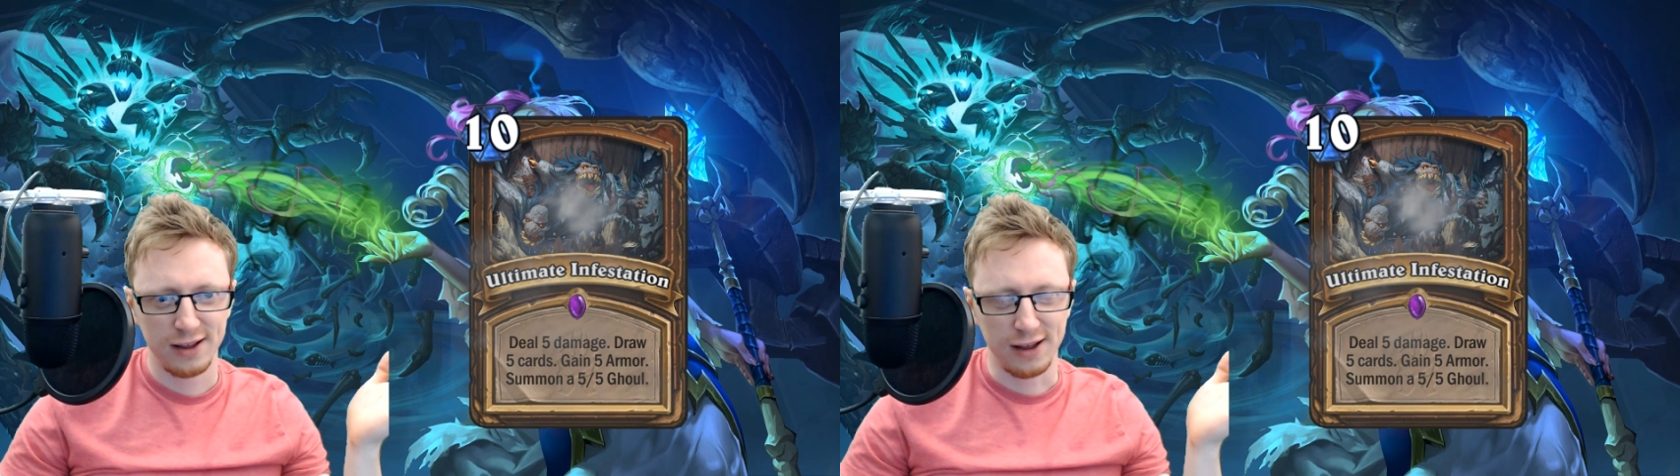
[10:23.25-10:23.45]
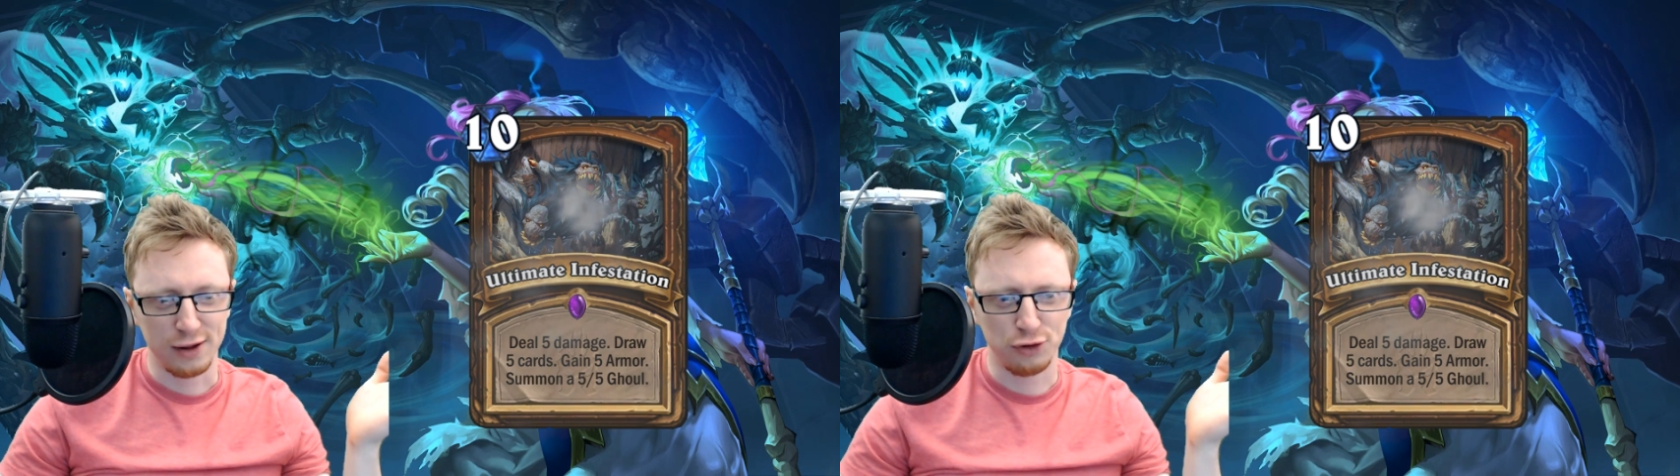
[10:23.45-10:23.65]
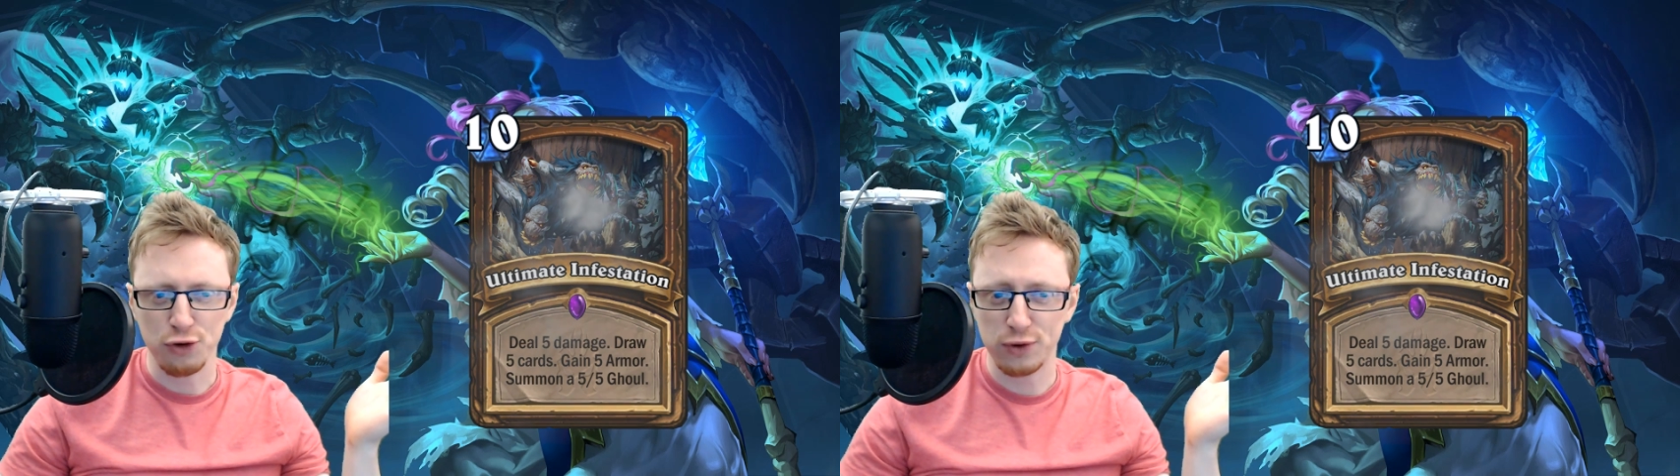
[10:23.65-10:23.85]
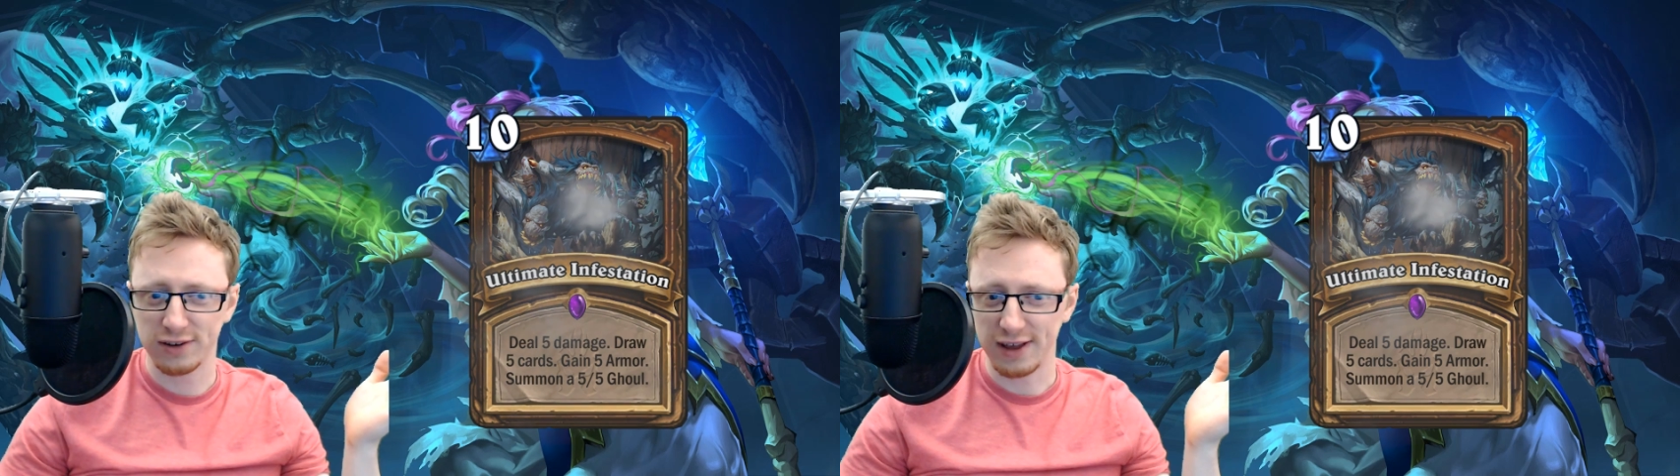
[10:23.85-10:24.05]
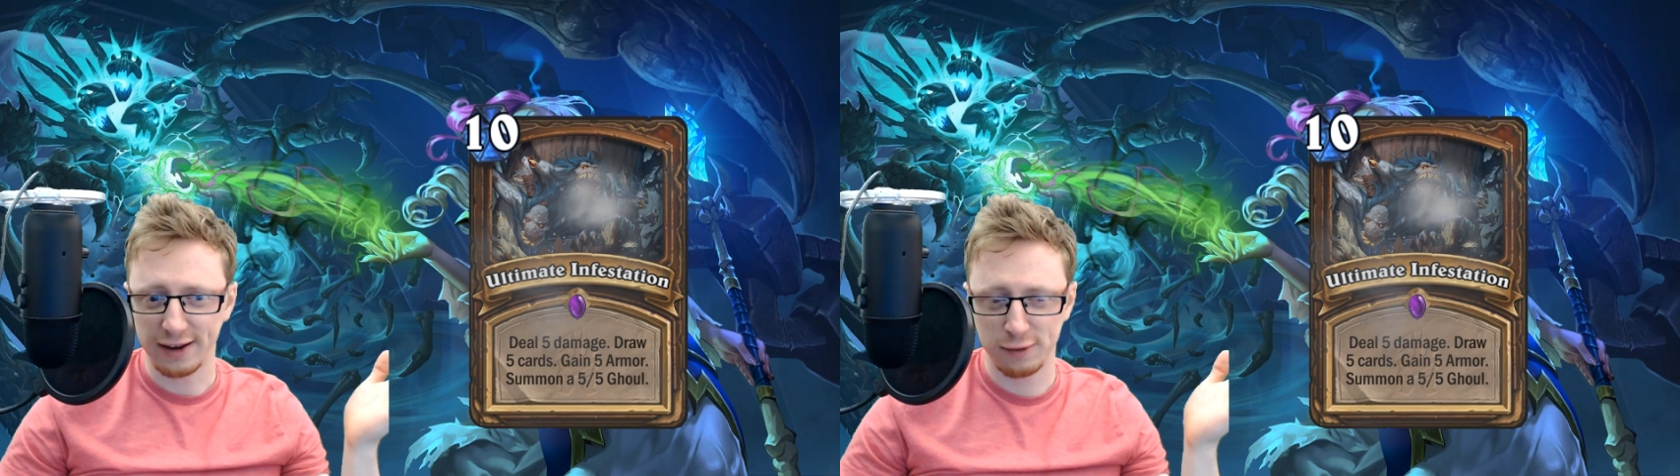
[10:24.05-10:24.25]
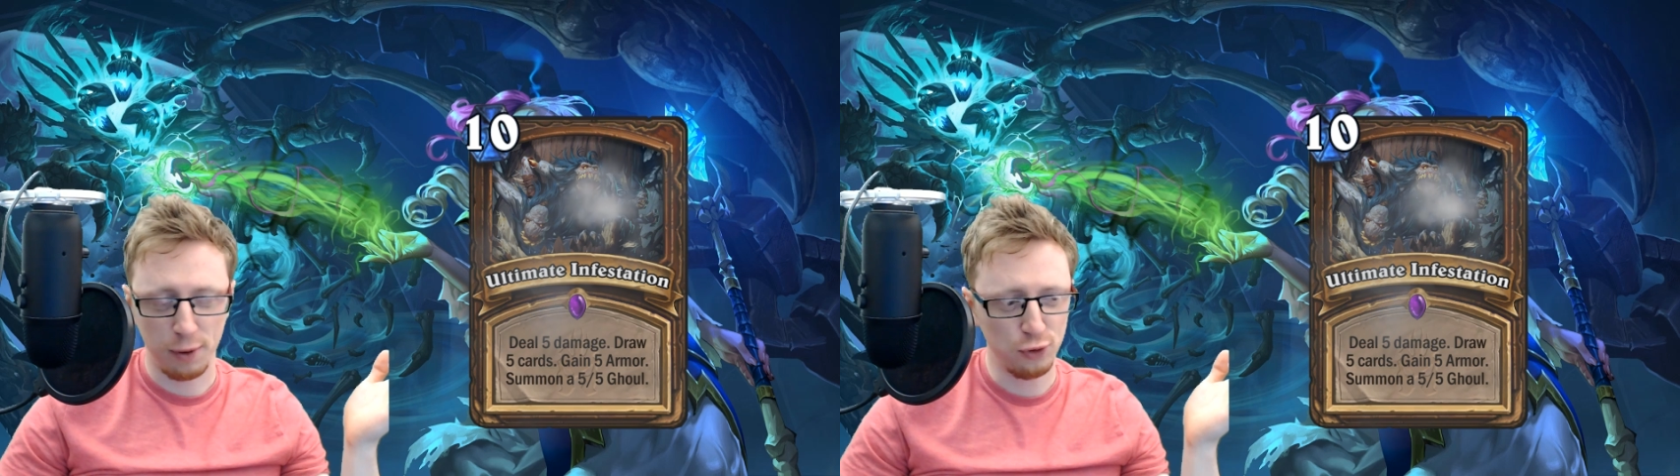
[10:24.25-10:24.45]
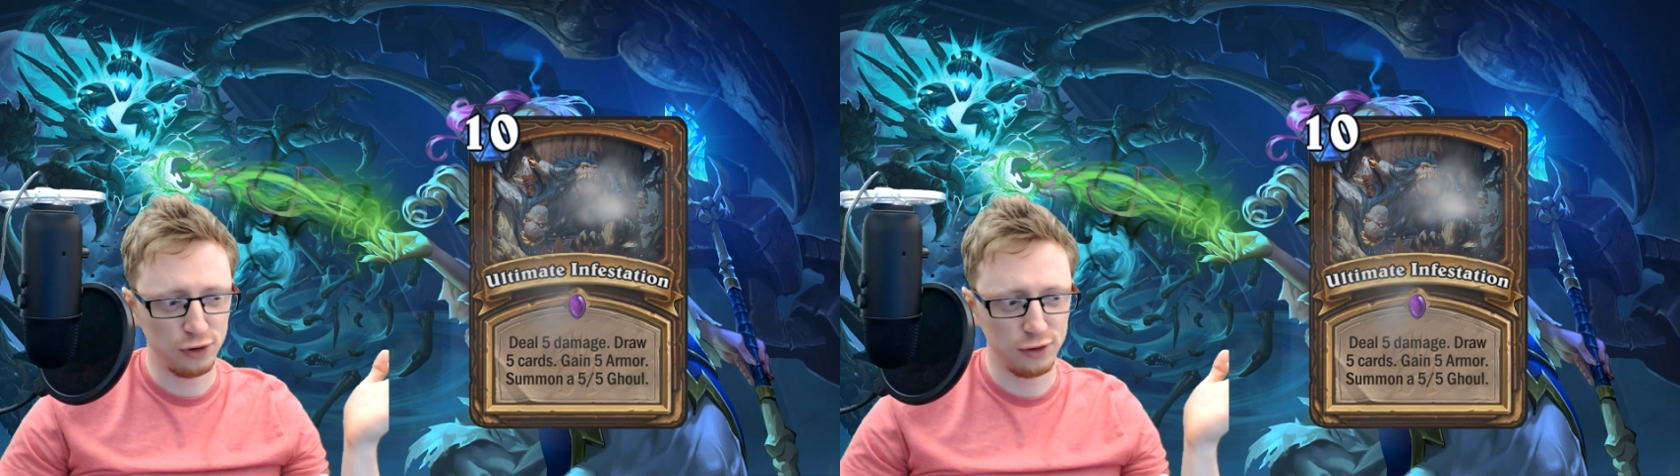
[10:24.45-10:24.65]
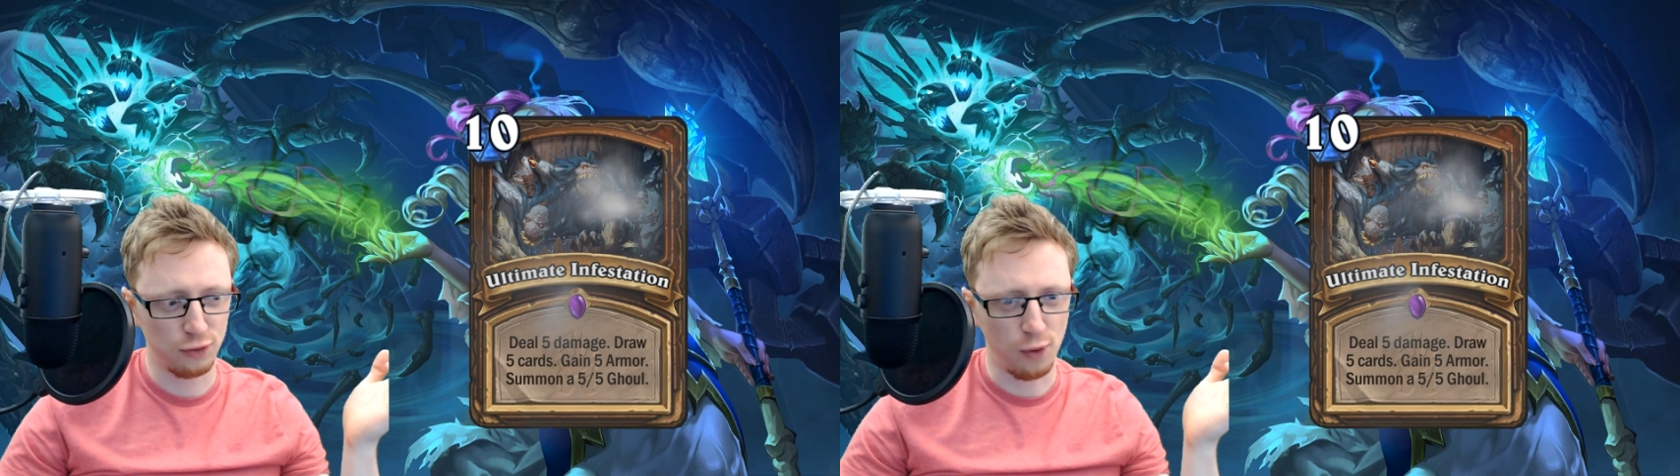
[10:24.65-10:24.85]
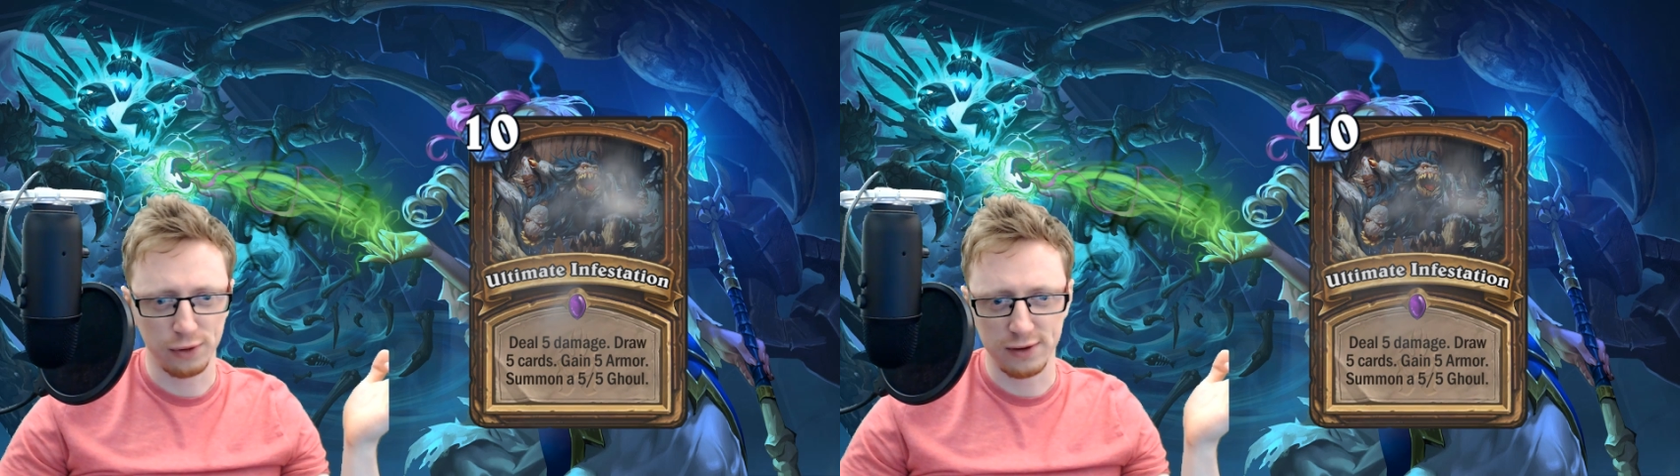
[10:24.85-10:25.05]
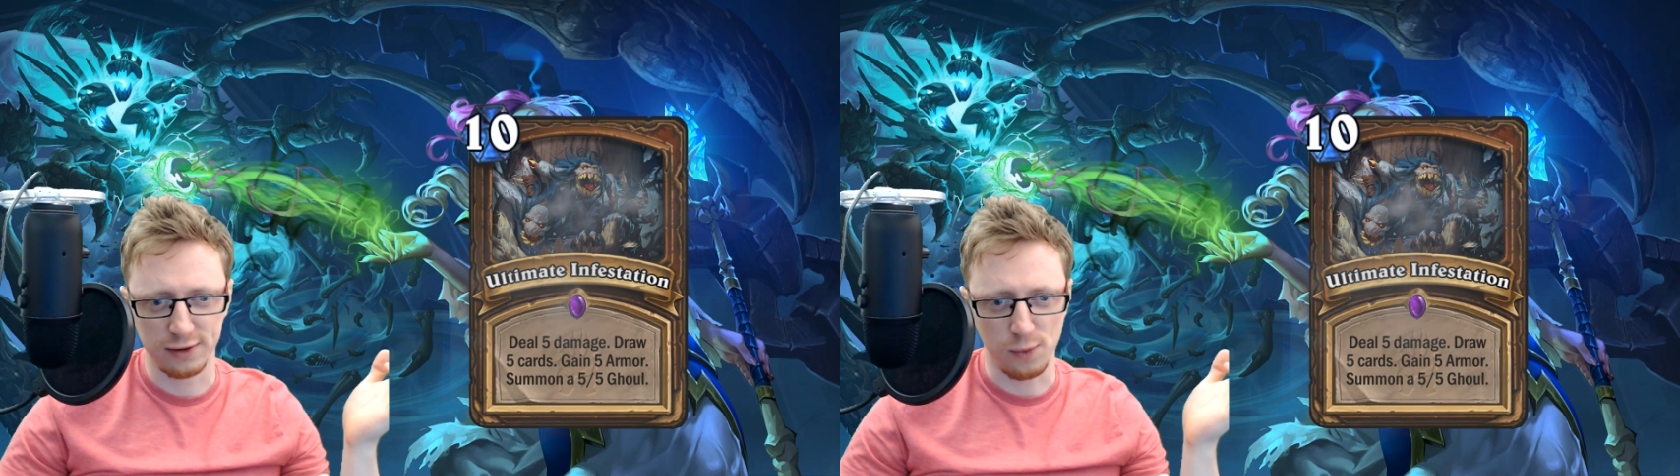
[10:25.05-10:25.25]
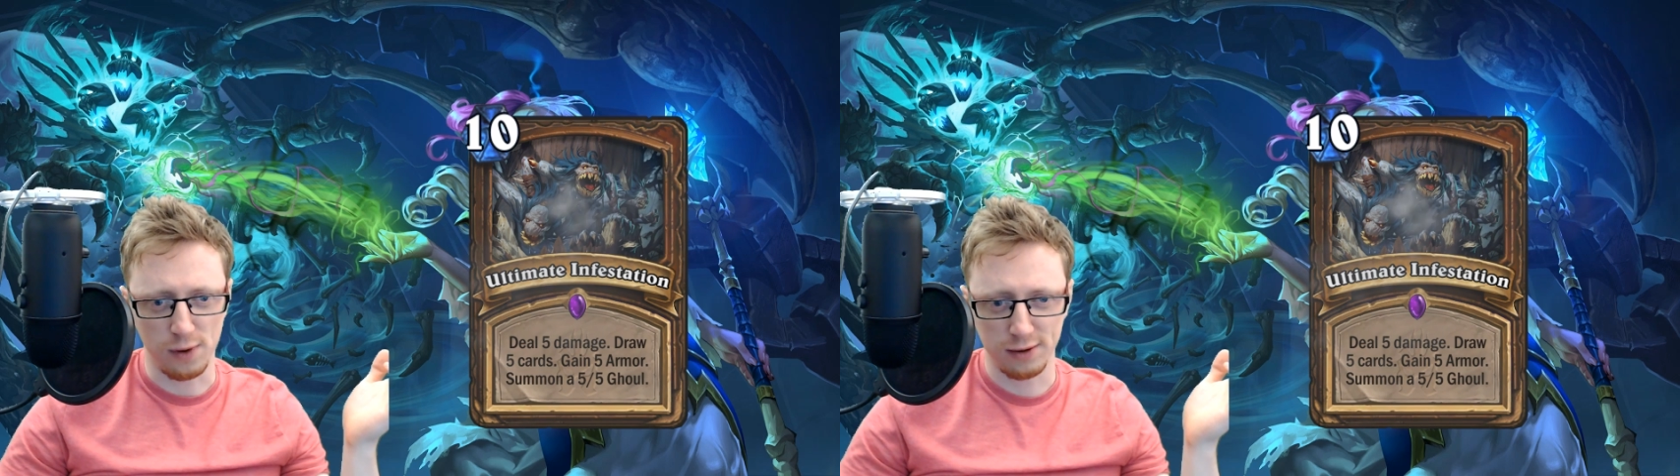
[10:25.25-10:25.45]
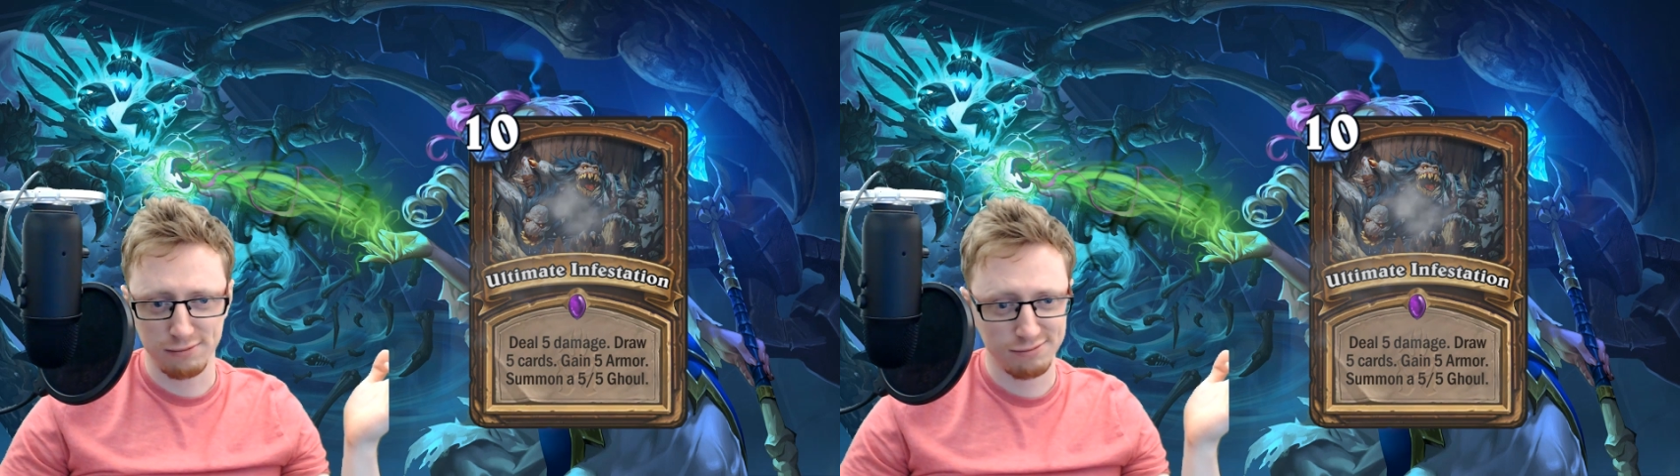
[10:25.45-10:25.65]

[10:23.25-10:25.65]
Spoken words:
2 Kazakis potions rolled into 1.